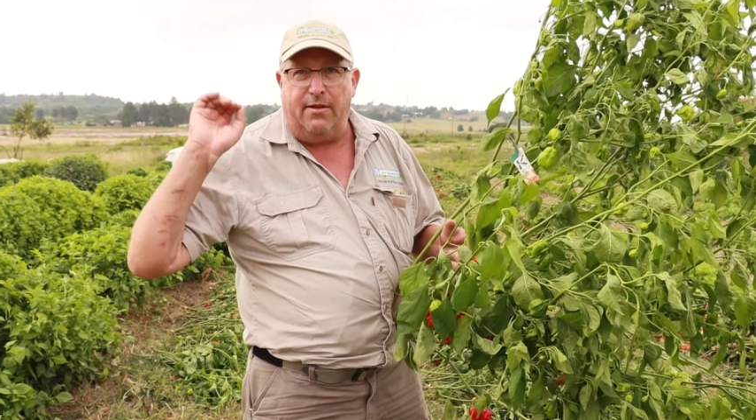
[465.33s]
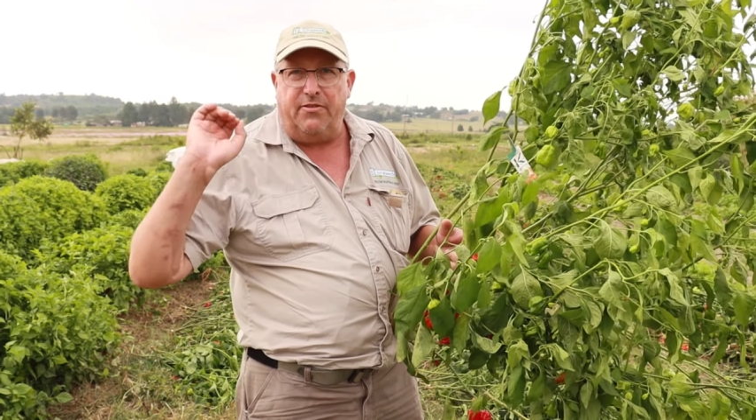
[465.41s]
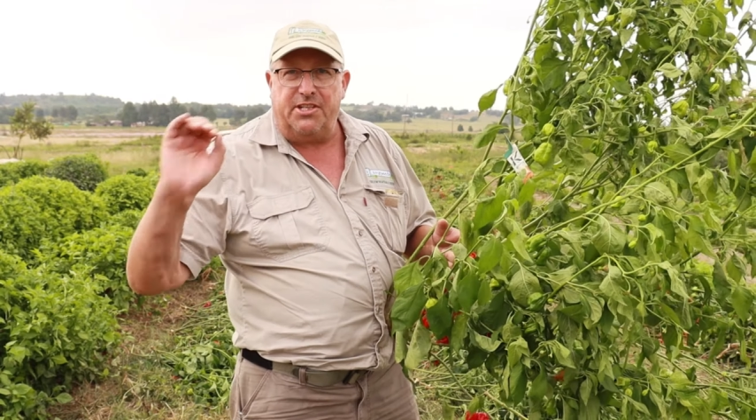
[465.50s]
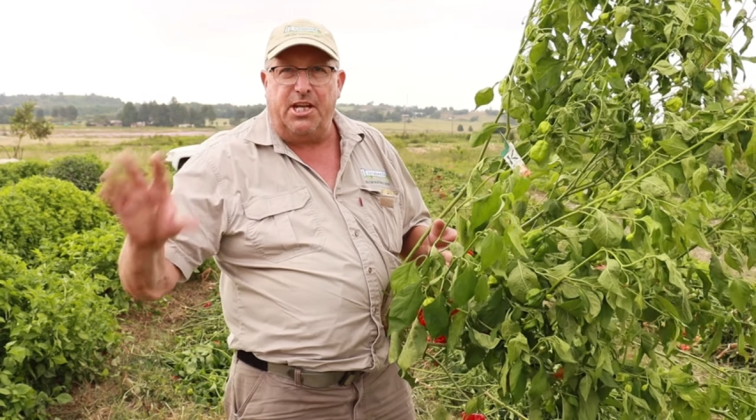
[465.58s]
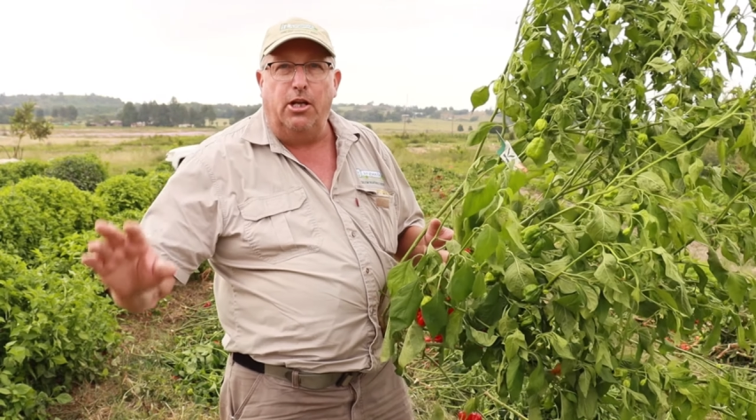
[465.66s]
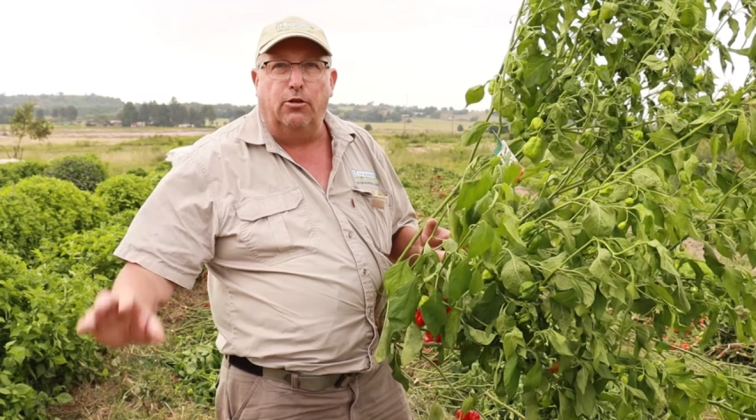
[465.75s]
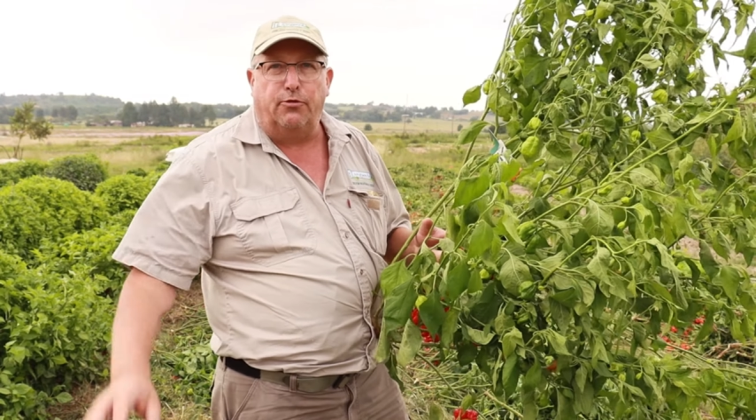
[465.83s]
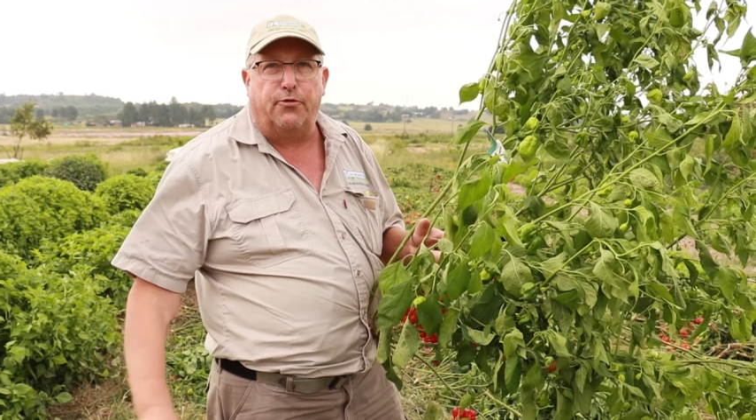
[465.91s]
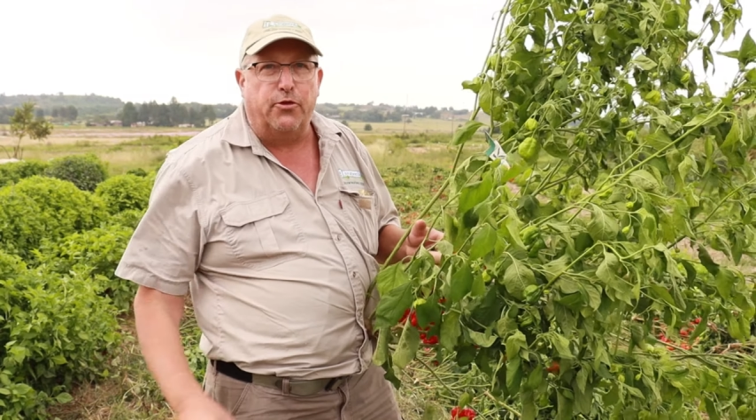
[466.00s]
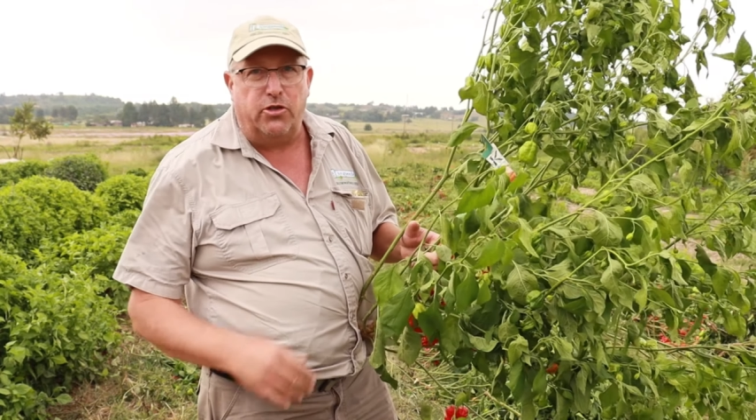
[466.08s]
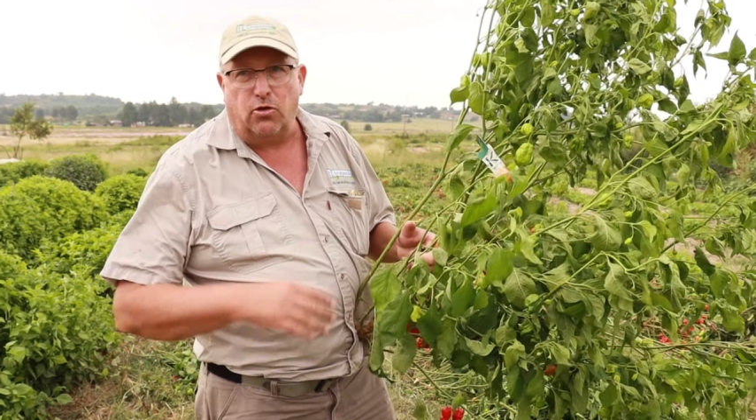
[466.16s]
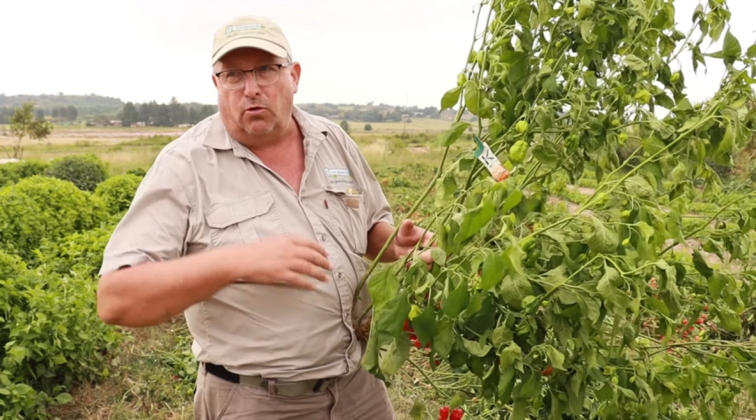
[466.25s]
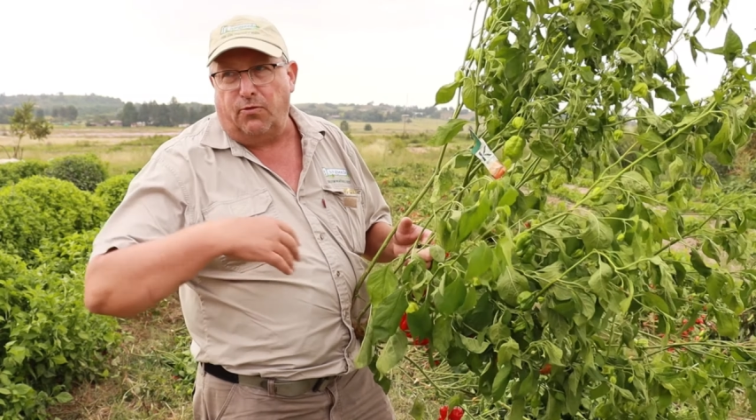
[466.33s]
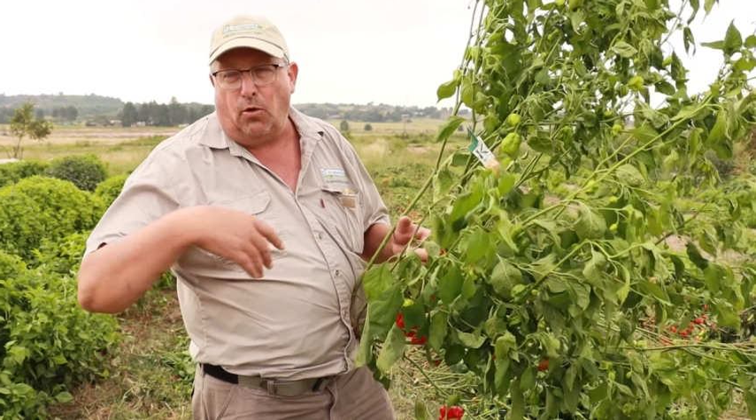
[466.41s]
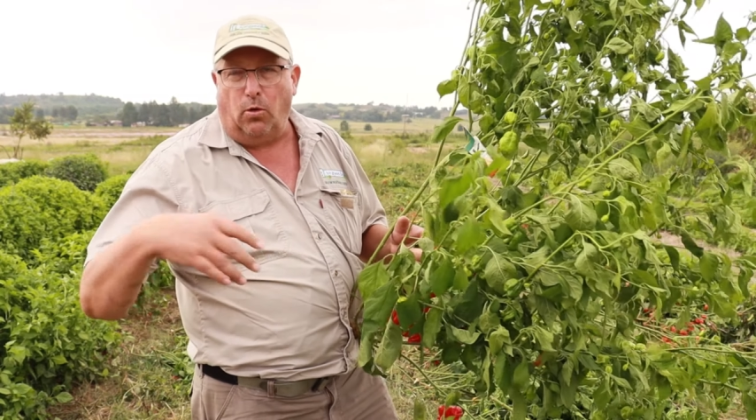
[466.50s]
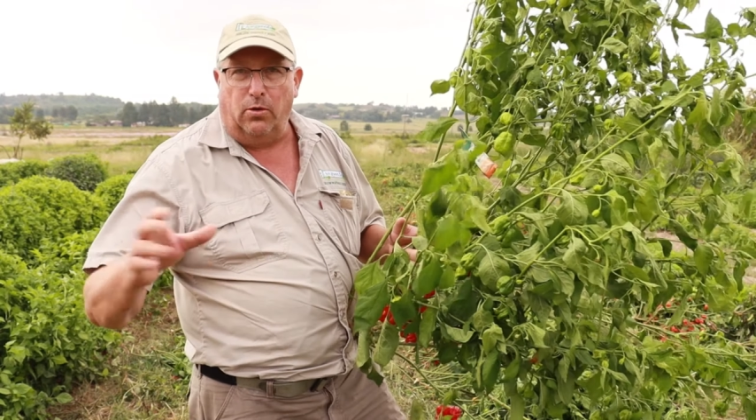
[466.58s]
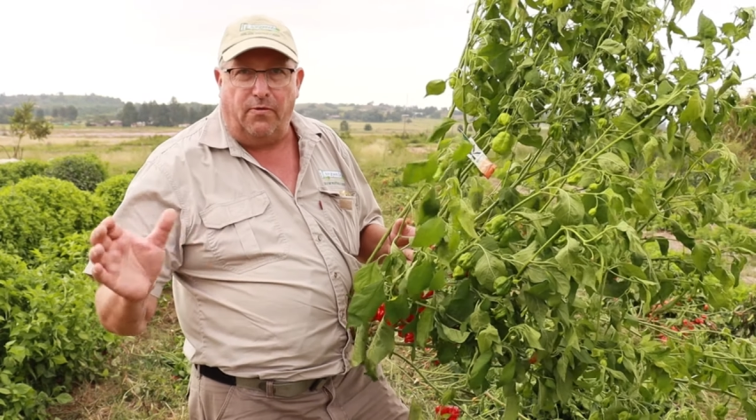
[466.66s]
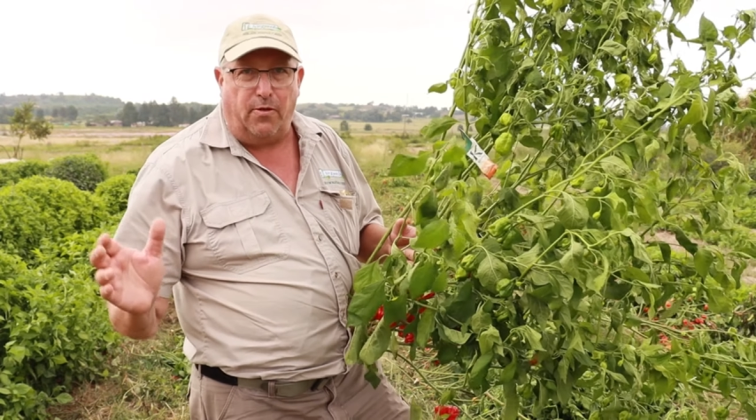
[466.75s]
every single fruit off
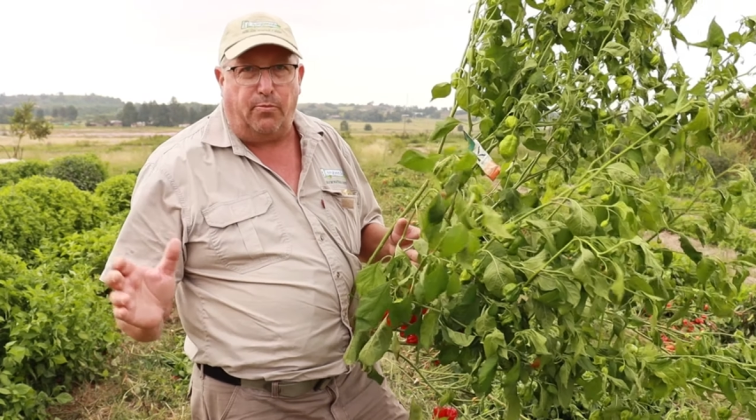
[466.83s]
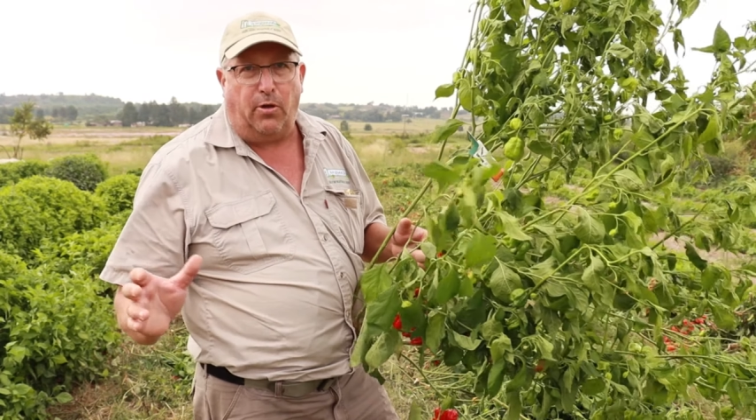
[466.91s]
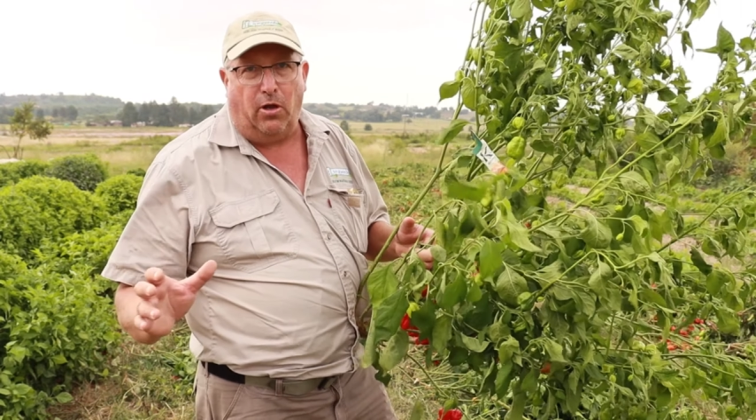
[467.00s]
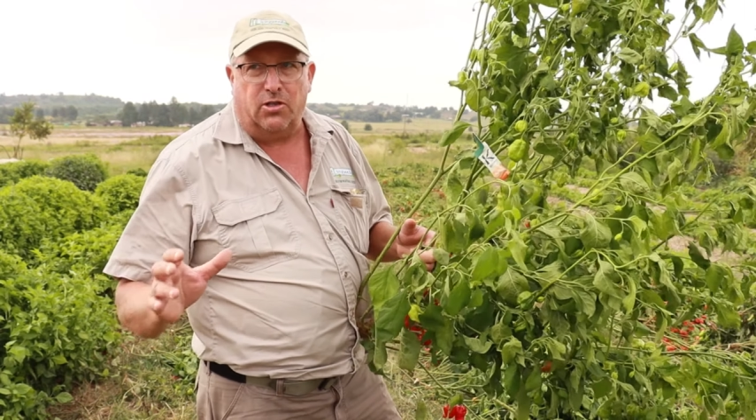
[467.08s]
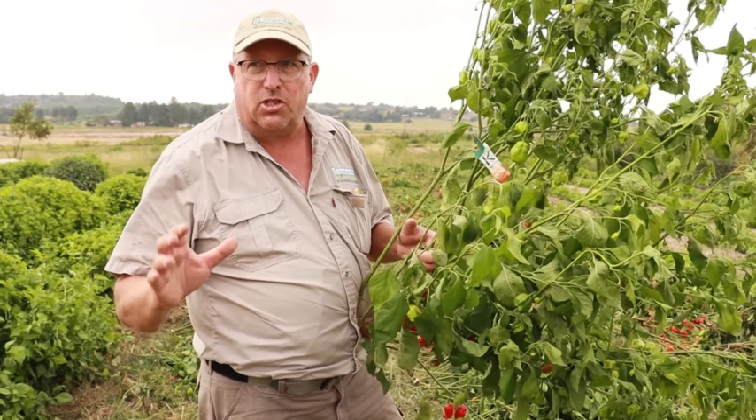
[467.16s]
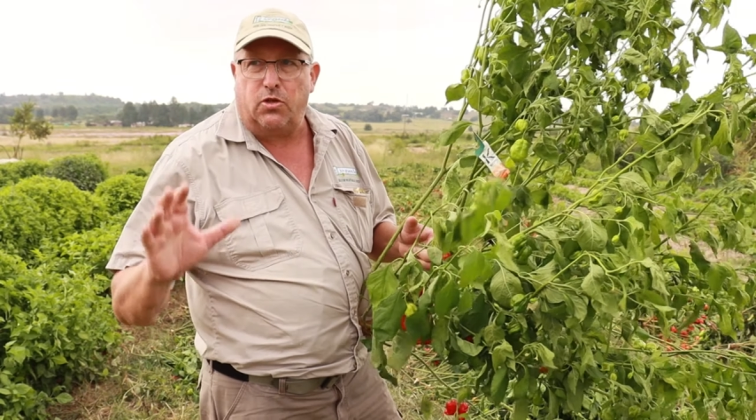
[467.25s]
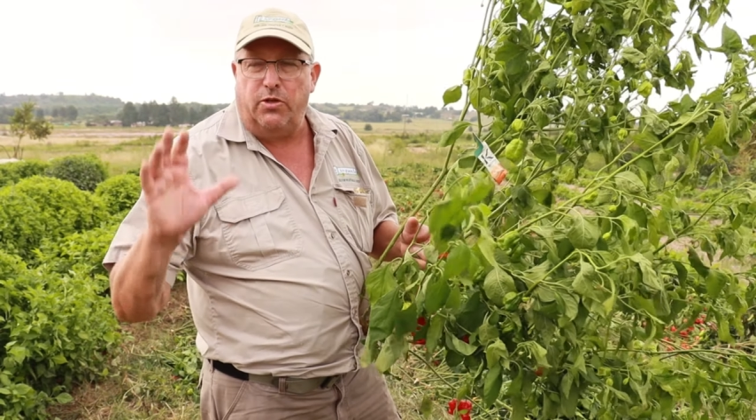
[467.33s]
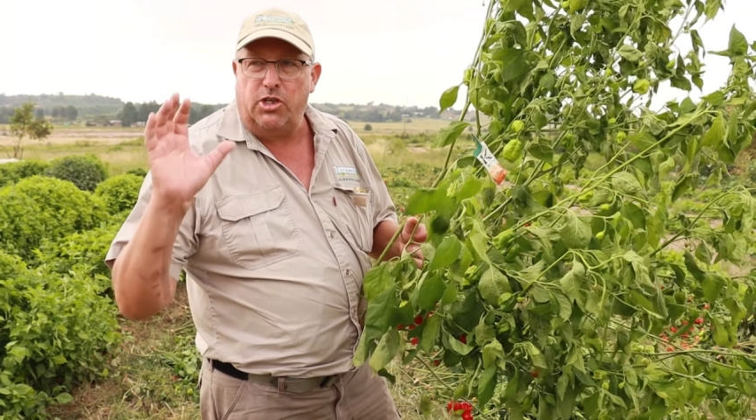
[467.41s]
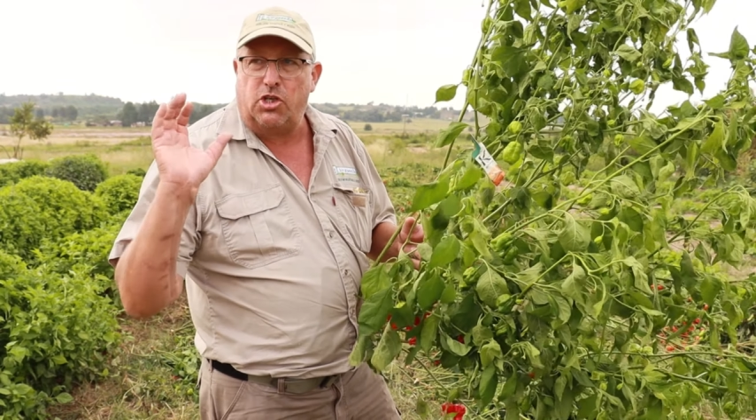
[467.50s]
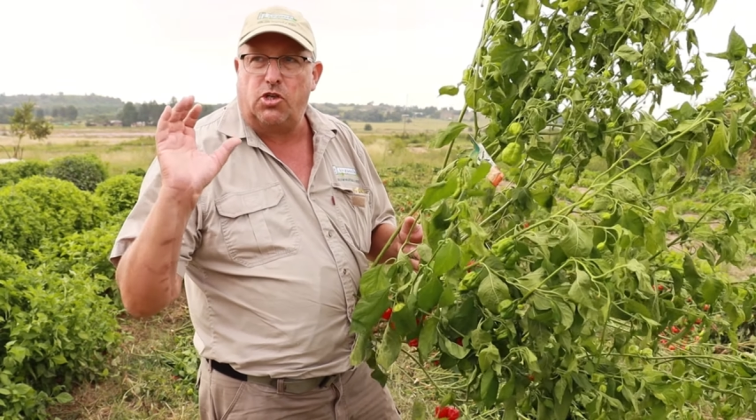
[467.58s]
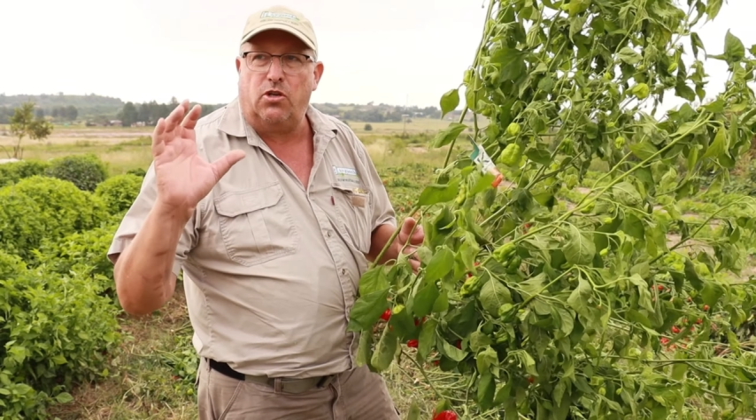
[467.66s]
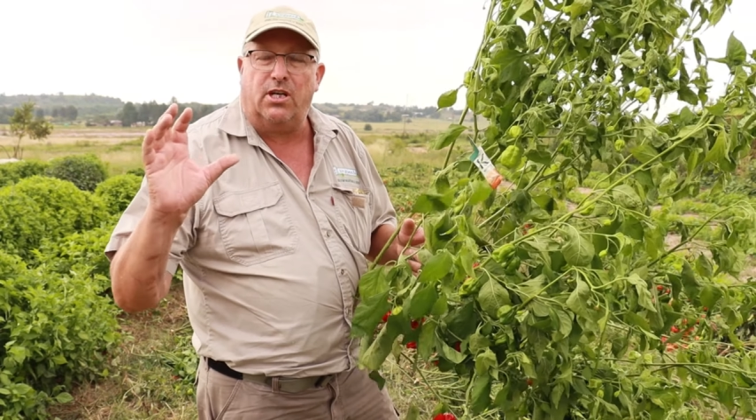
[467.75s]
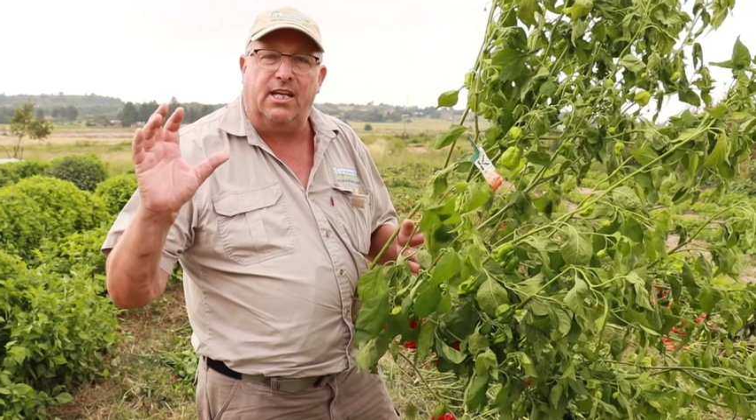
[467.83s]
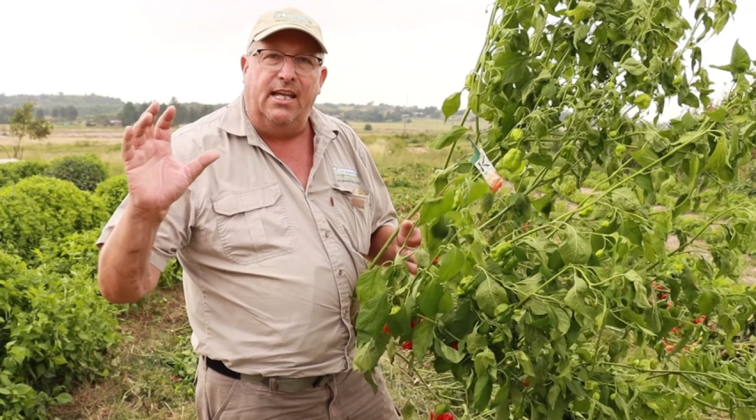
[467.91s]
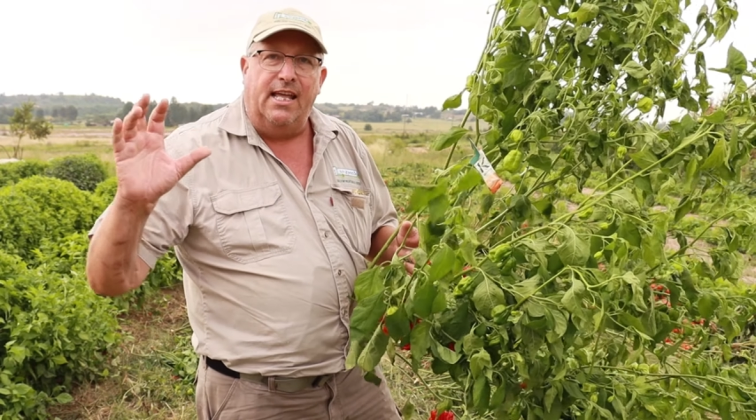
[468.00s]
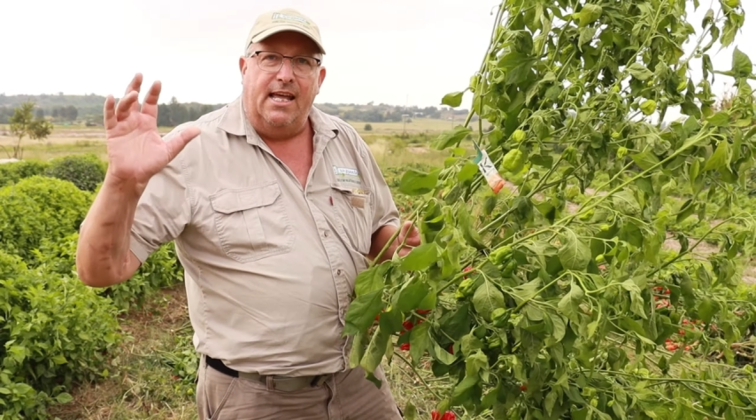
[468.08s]
all of the plants to ensure